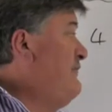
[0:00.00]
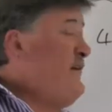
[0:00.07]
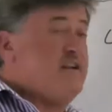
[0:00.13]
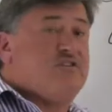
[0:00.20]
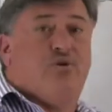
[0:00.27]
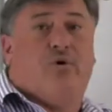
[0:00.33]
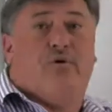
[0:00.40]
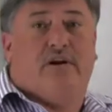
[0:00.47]

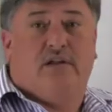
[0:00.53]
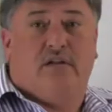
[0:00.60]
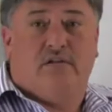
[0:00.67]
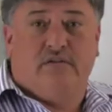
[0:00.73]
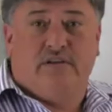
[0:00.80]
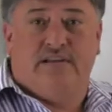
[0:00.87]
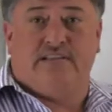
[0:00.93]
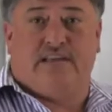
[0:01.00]
factorial
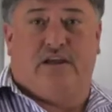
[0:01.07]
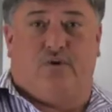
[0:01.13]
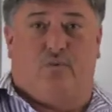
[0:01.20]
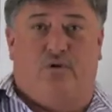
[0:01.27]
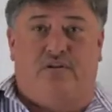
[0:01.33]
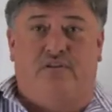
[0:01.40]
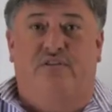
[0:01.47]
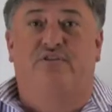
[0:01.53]
is
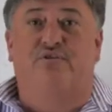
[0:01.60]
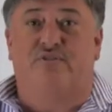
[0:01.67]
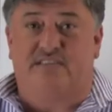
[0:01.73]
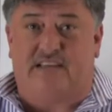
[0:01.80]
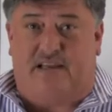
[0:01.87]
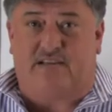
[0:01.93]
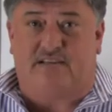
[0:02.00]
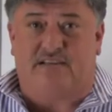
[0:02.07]
equal to
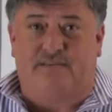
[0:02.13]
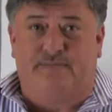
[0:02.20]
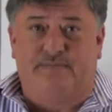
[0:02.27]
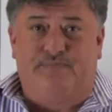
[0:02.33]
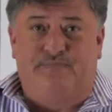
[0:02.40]
6.